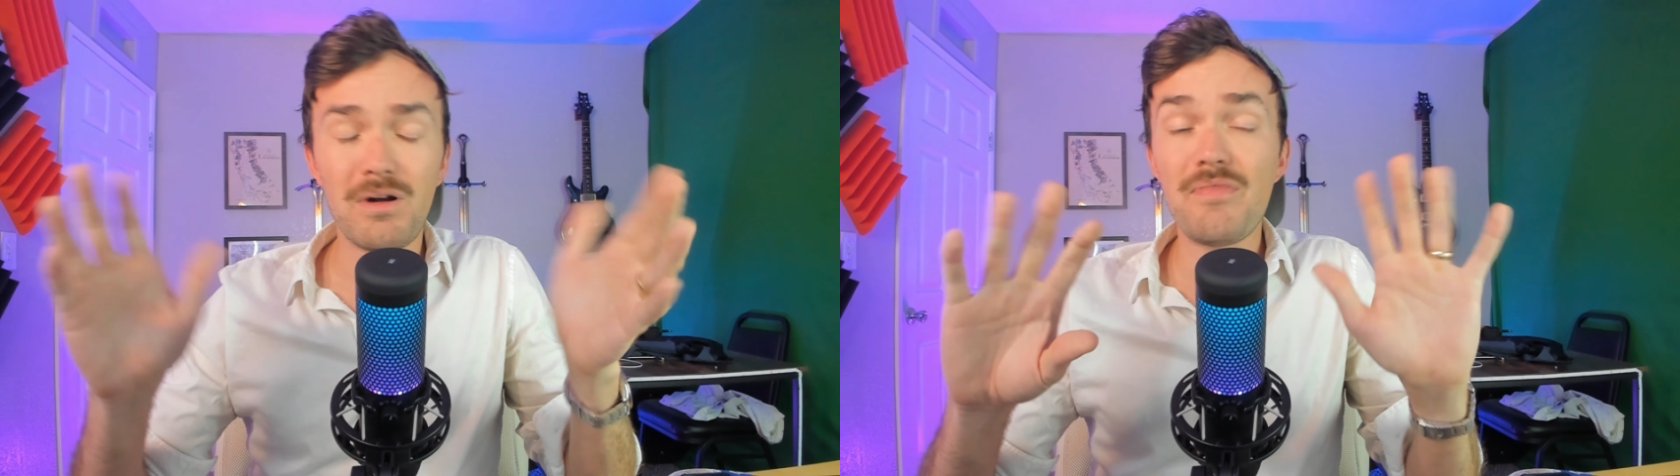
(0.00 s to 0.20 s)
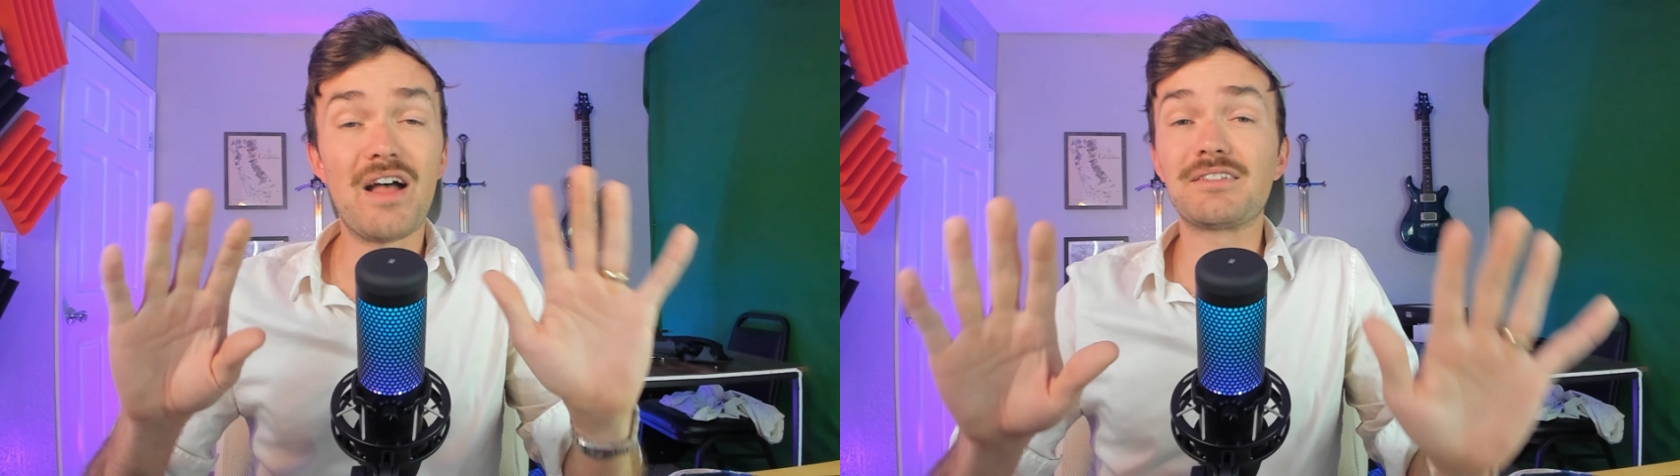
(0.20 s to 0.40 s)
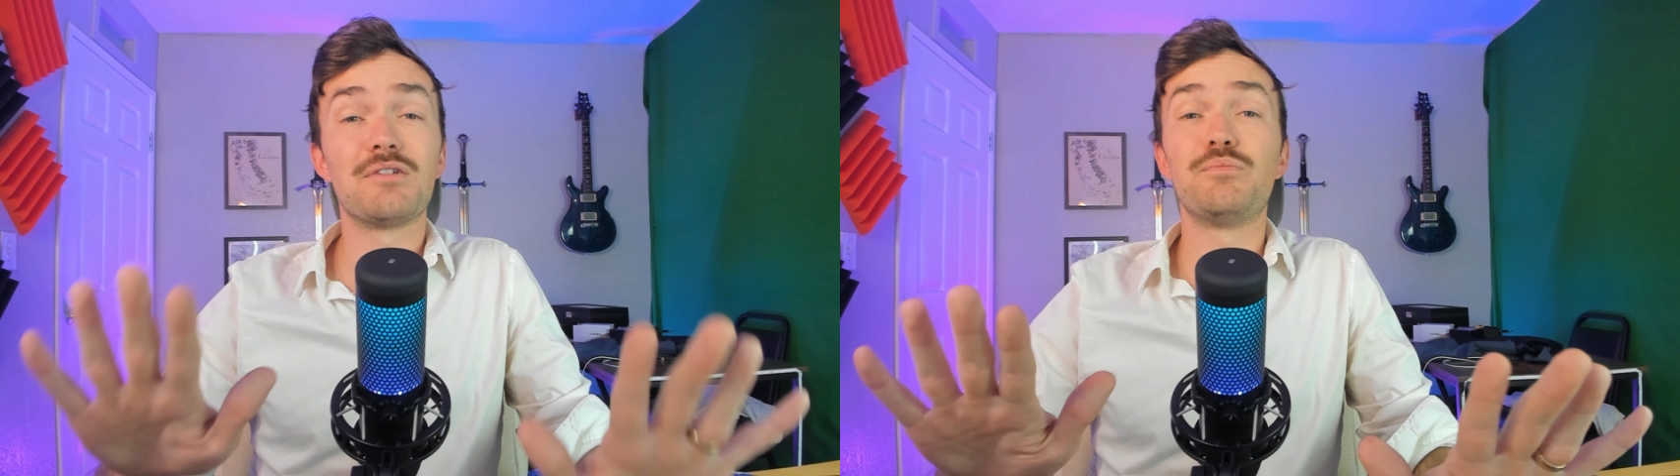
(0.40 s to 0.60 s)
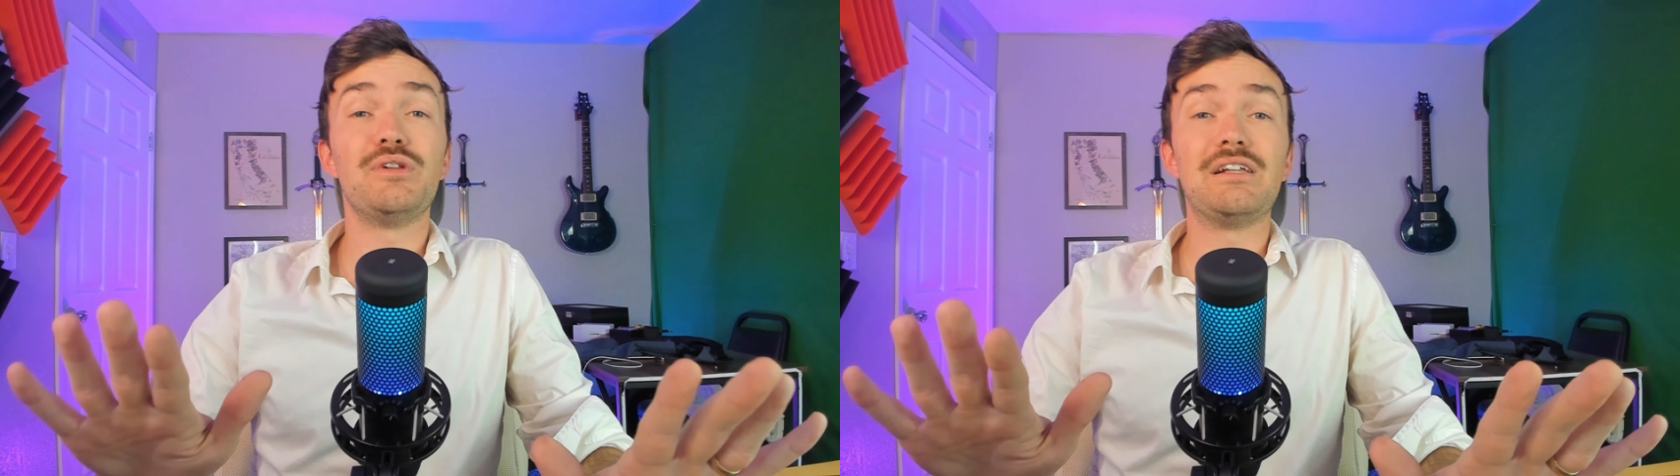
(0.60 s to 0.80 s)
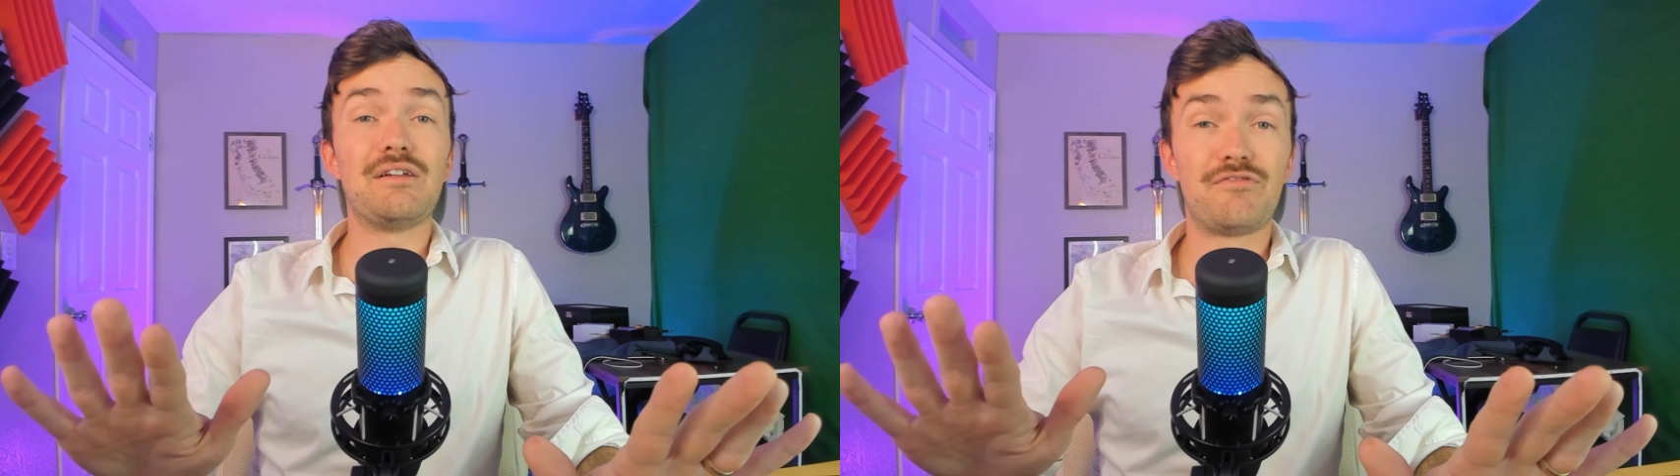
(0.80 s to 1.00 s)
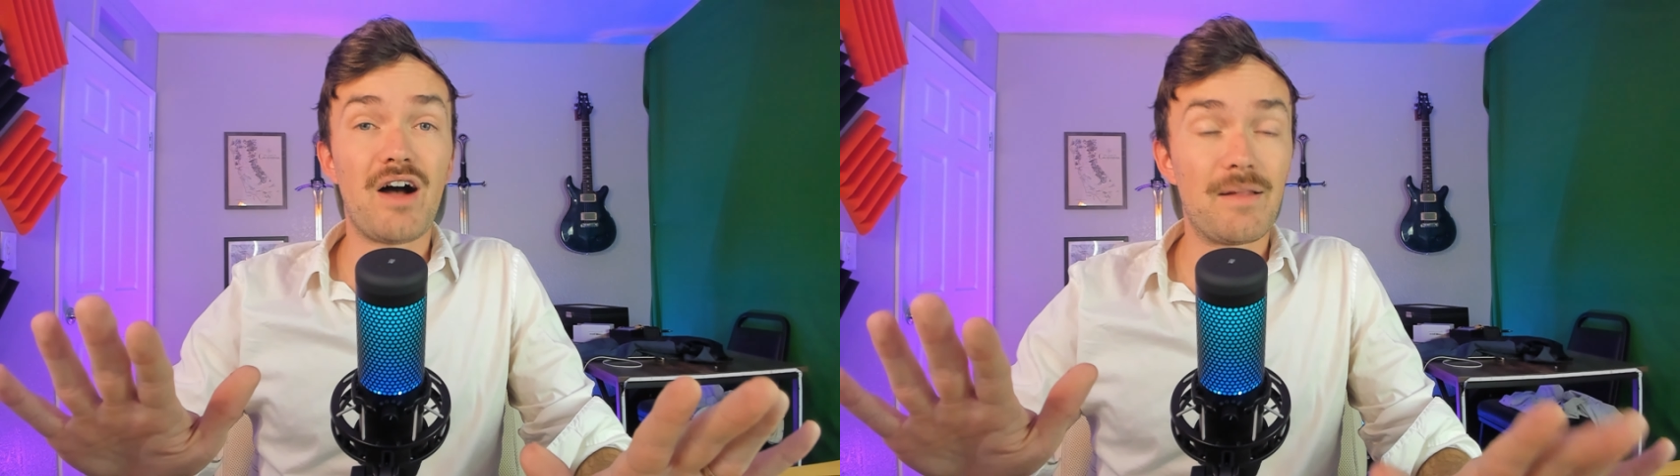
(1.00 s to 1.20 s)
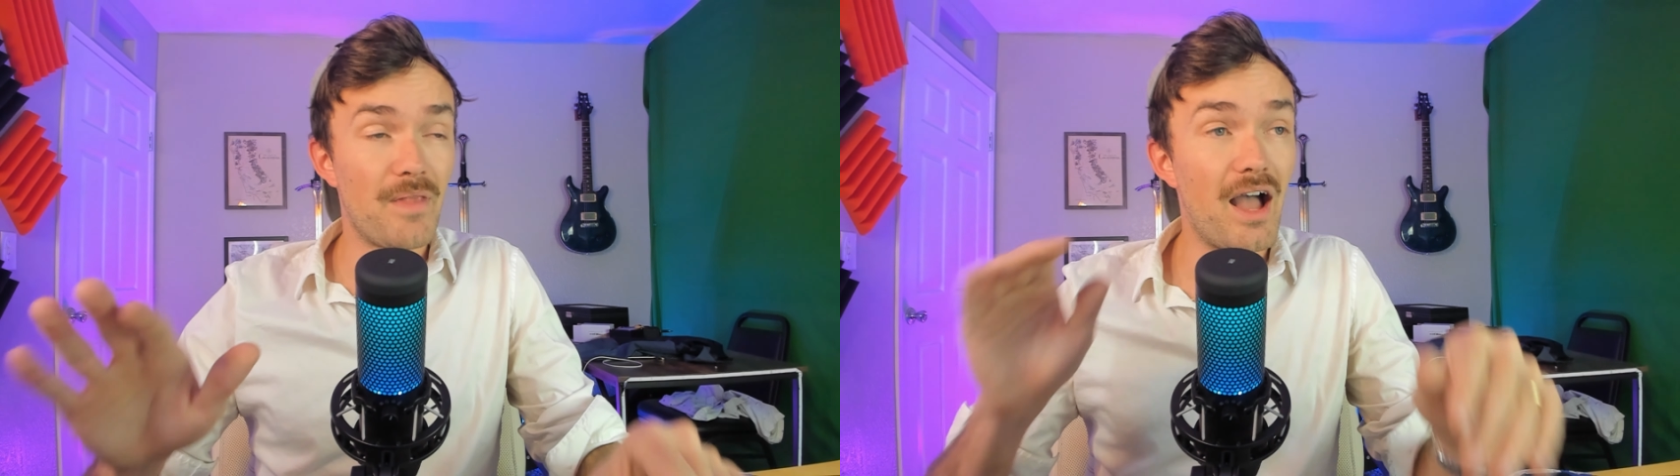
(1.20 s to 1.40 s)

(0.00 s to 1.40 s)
and that's completely fine. I